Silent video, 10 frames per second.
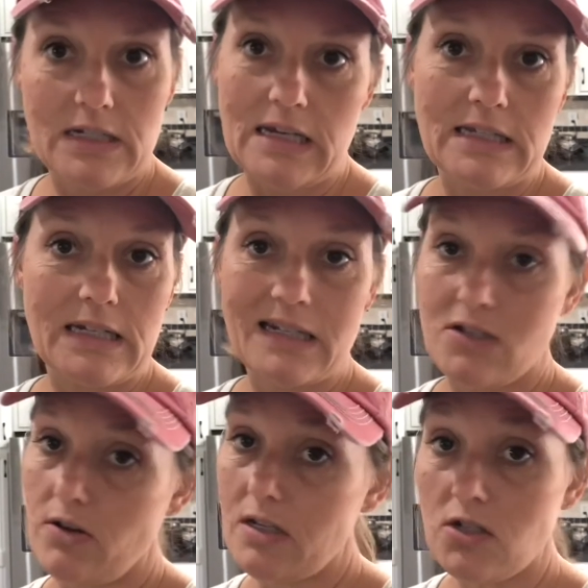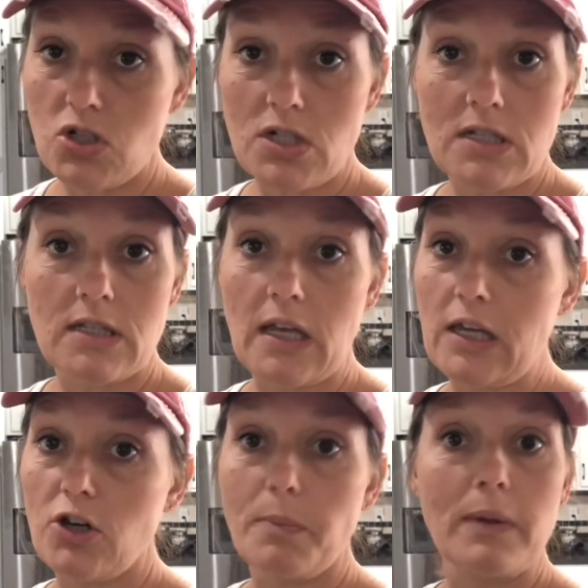taste test. So this is just like
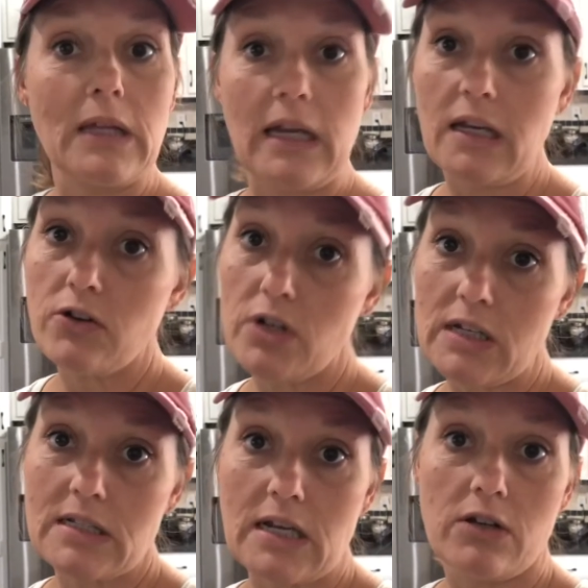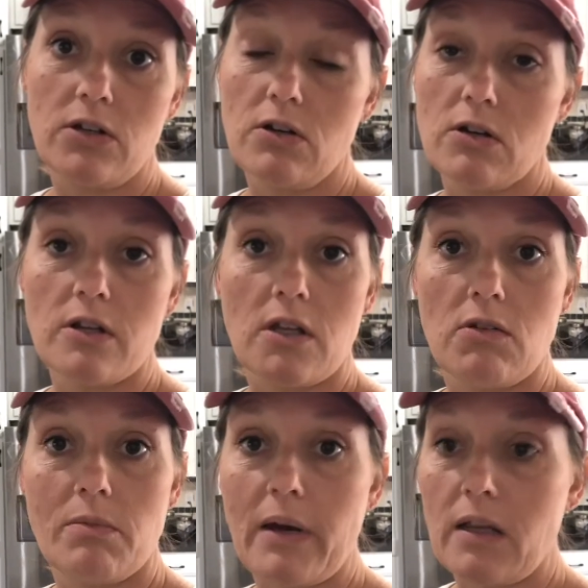your plain Greek style yogurt that you
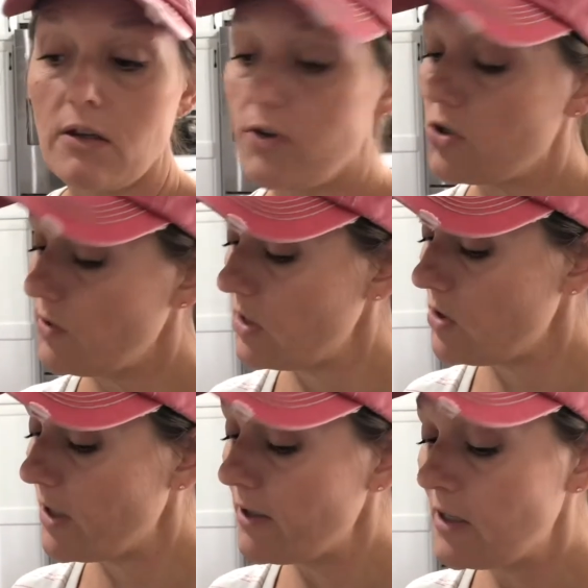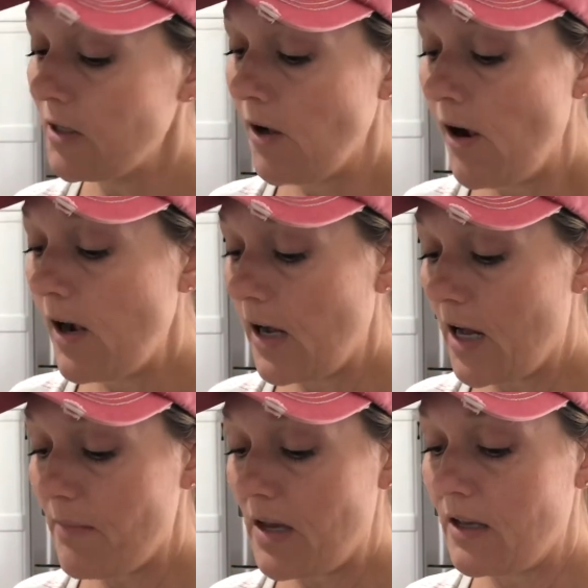would buy in the grocery store.
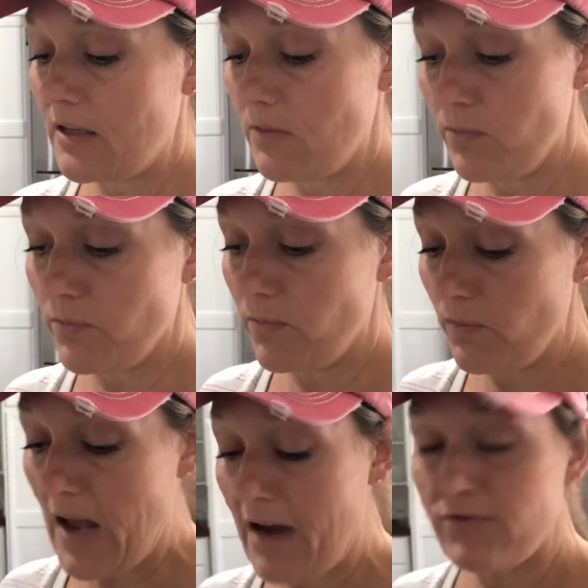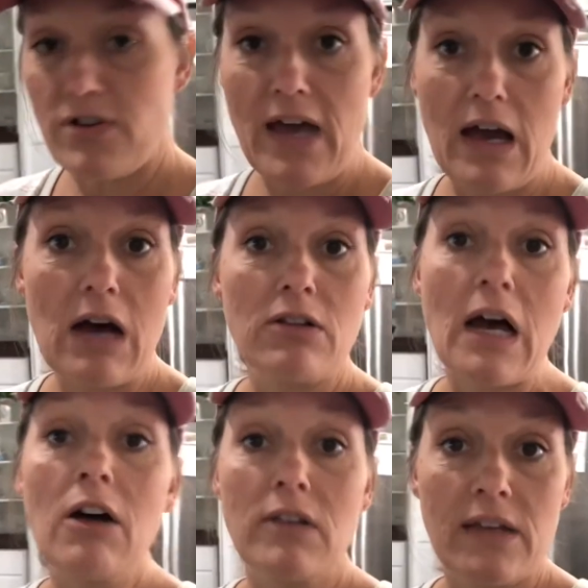After that,
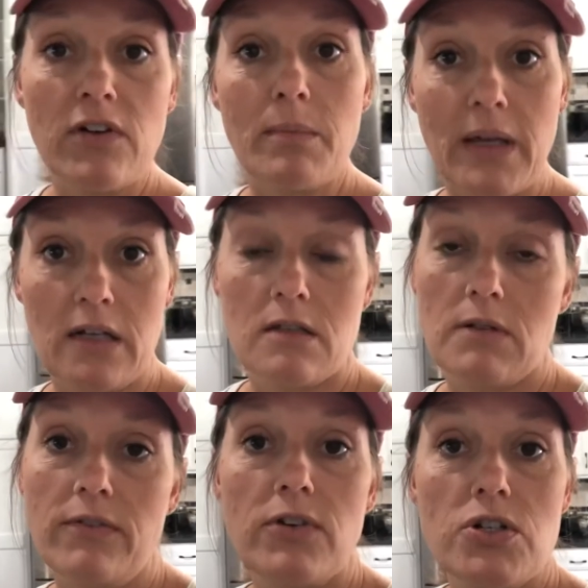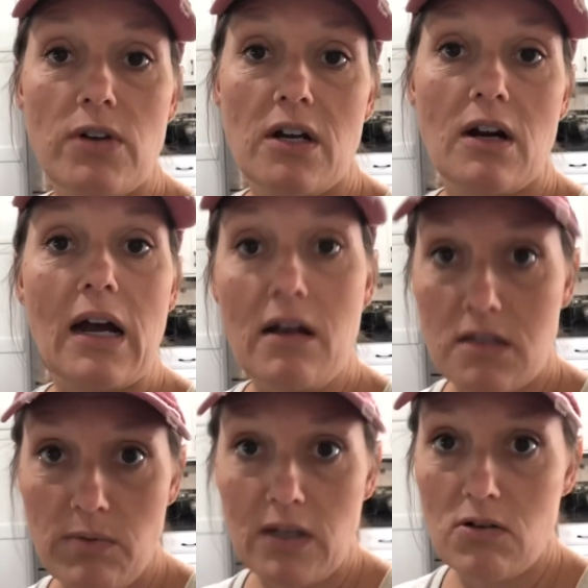I'll leave it plain in the refrigerator. As
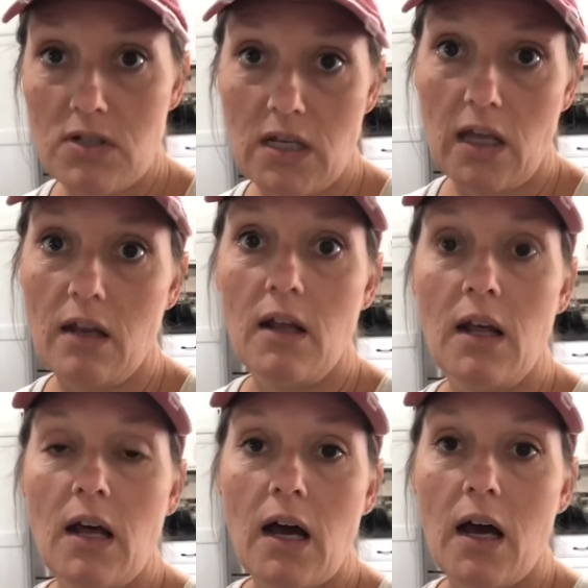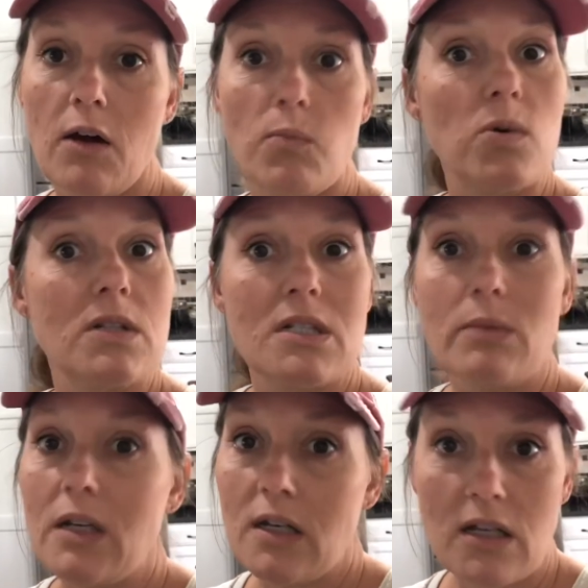we use it, we'll
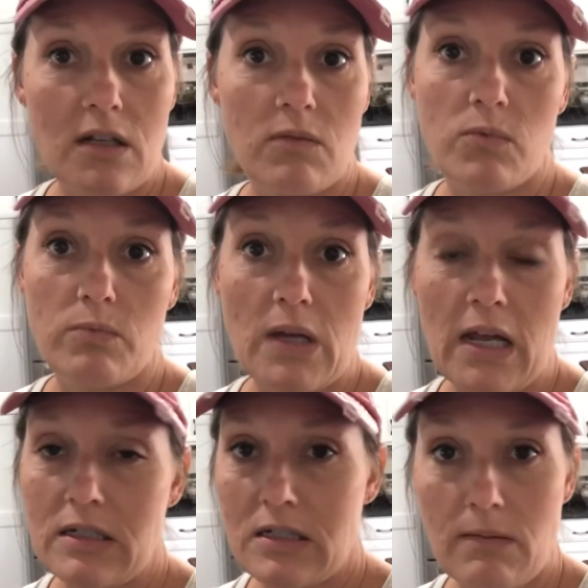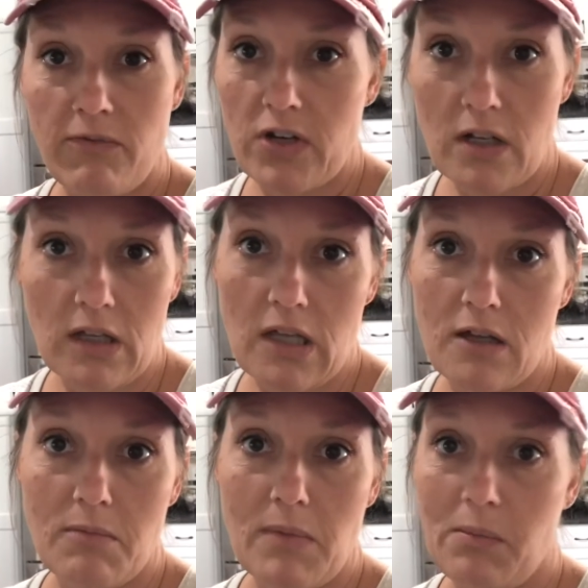sweeten it and add some
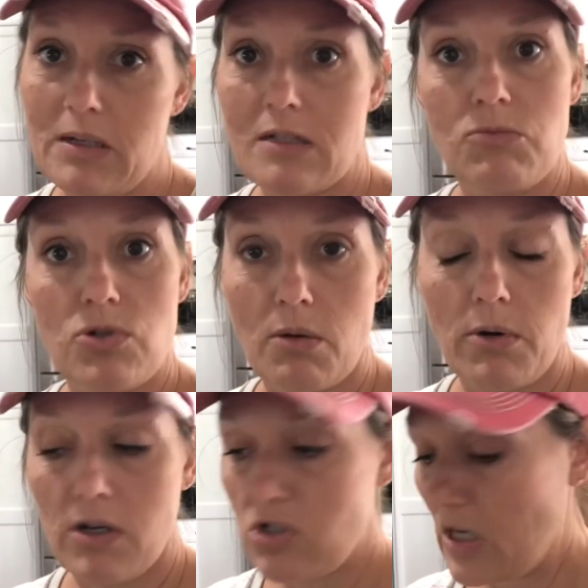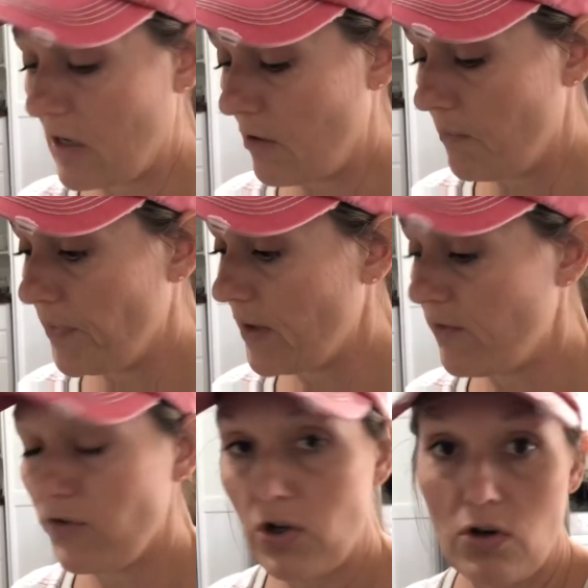vanilla, maybe some strawberry jam,
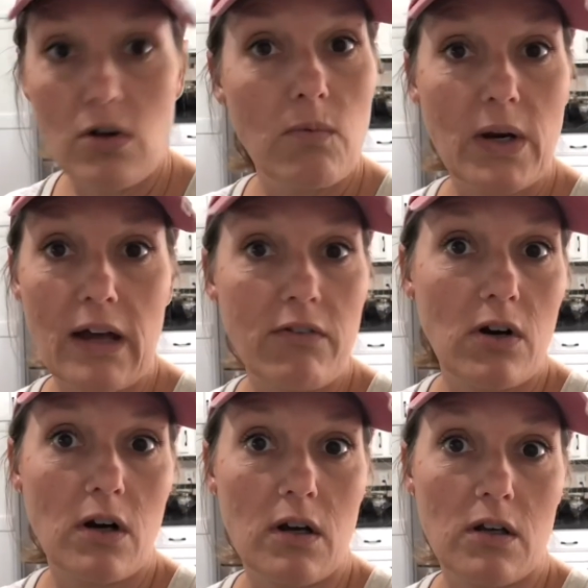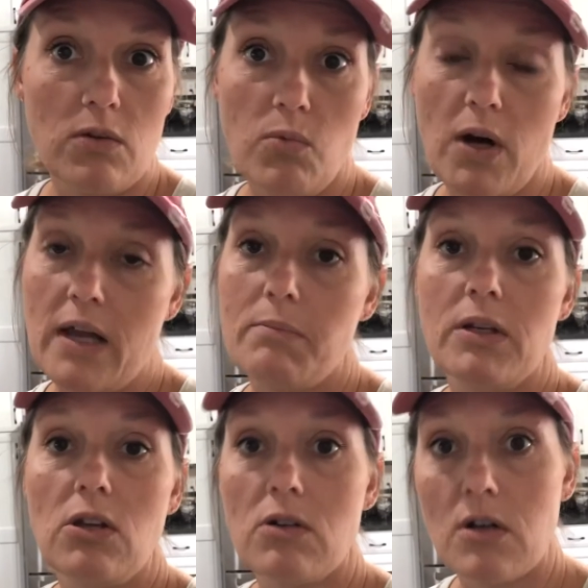fruit, whatever you want. But
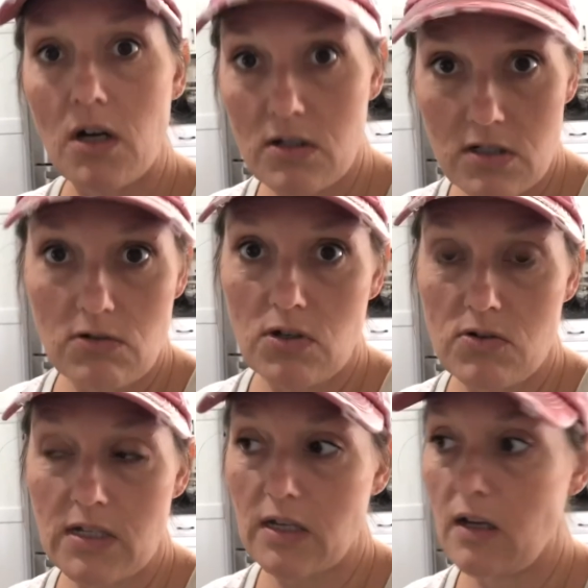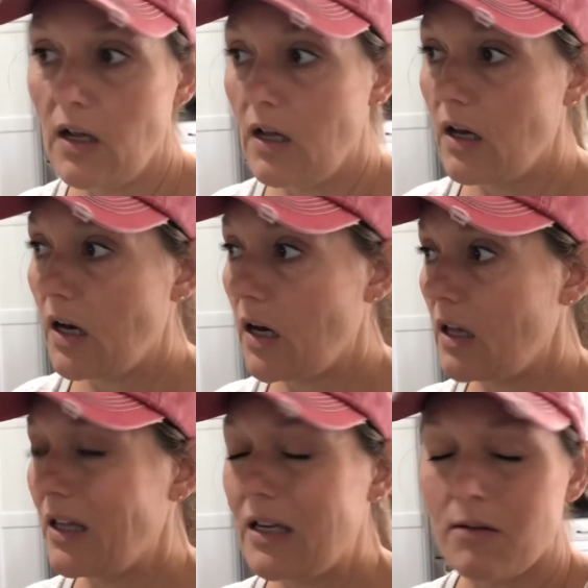you can also use it
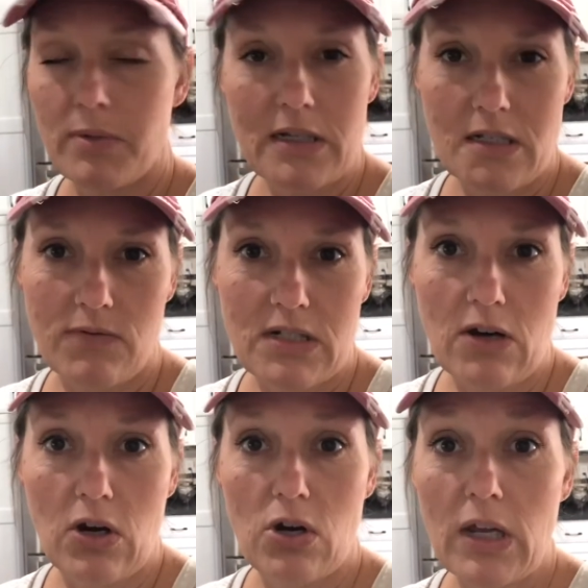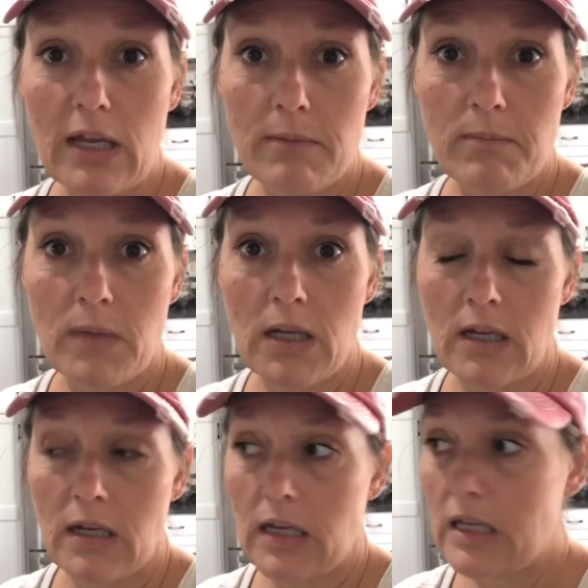like in place of a sour cream,
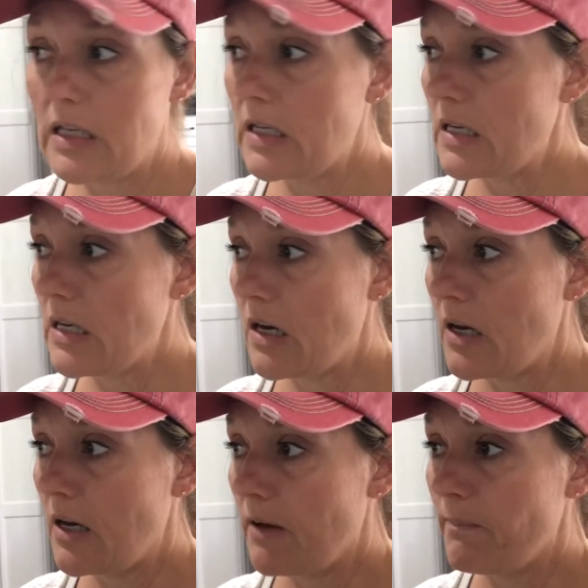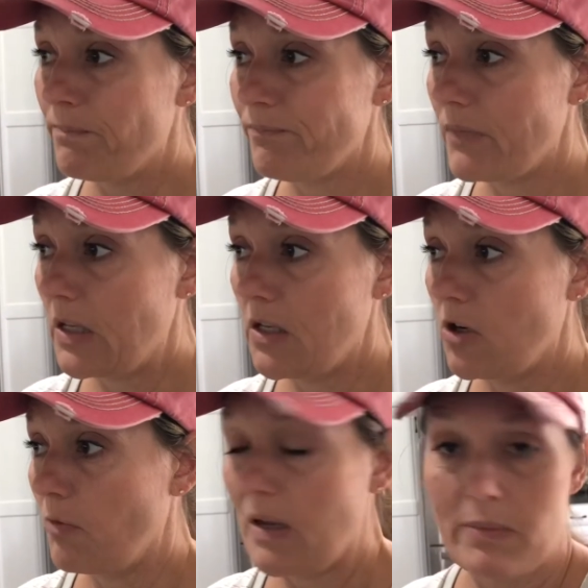and you
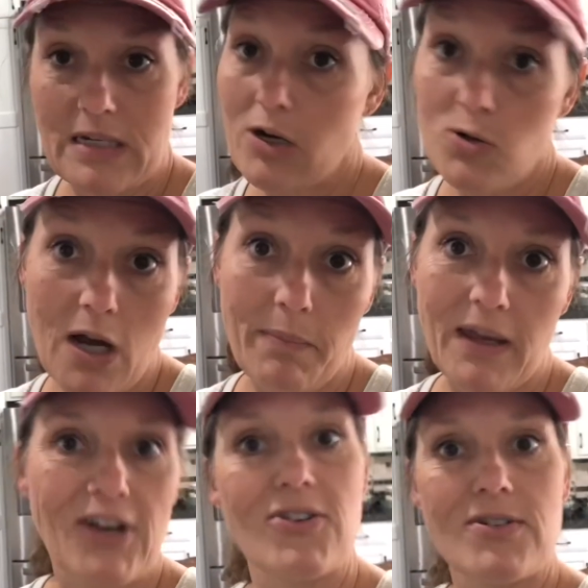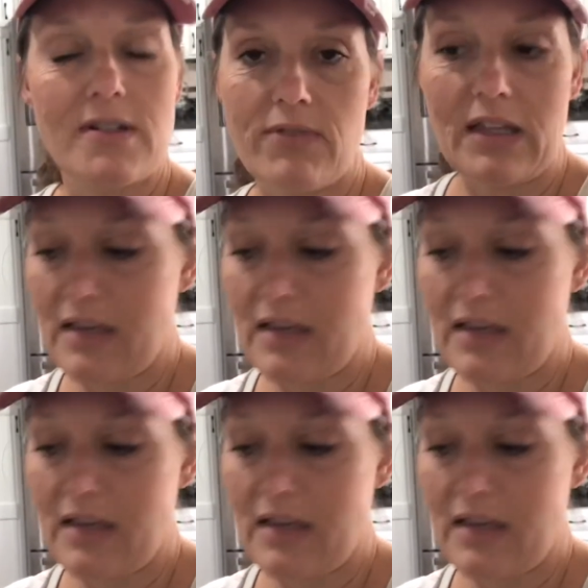know, baked potato topping or stuff like